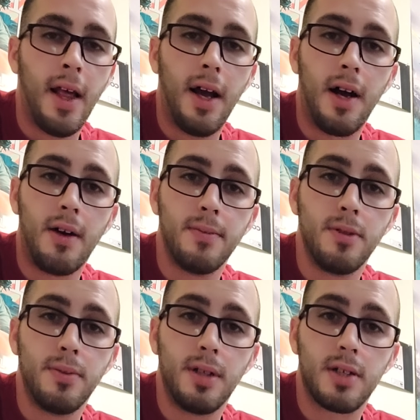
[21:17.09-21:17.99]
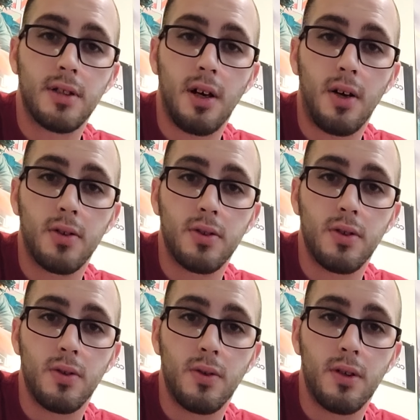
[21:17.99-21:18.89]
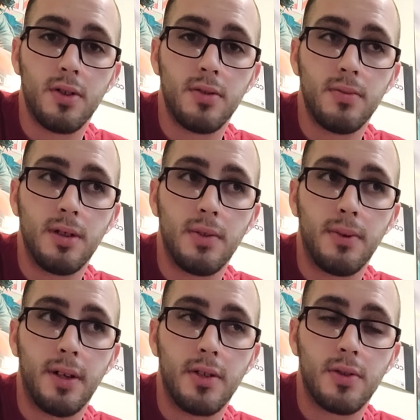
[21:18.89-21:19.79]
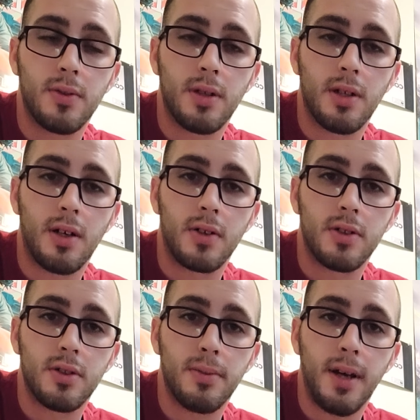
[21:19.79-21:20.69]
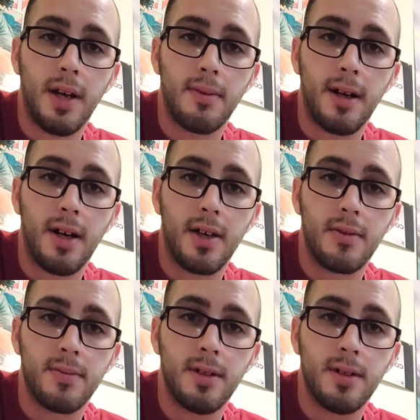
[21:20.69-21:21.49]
UPS also wanted me to pay $20 to pack my item,